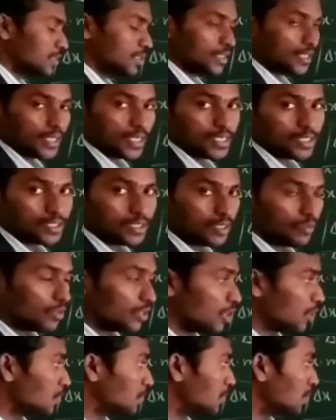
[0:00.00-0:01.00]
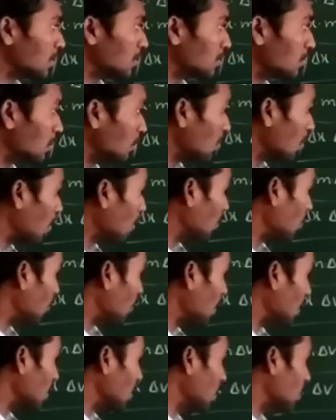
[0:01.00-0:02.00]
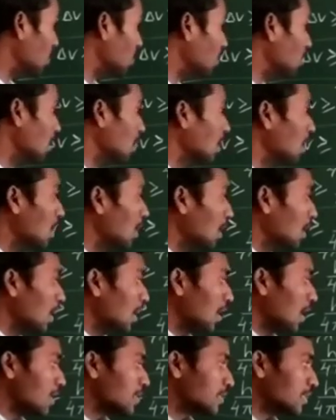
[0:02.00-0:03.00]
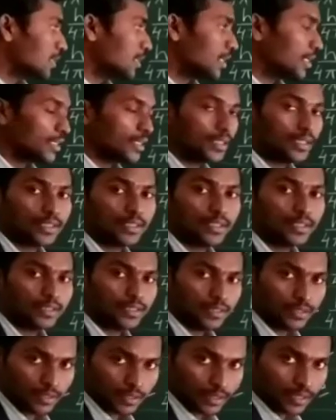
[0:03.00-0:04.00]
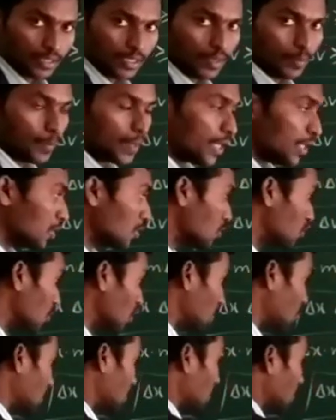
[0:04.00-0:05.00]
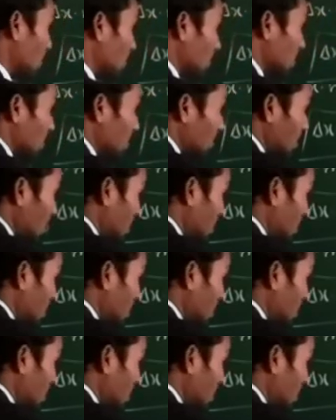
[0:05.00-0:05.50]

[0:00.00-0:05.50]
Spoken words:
3 kg of an object. We want to find out uncertainty in microscopic objects. Then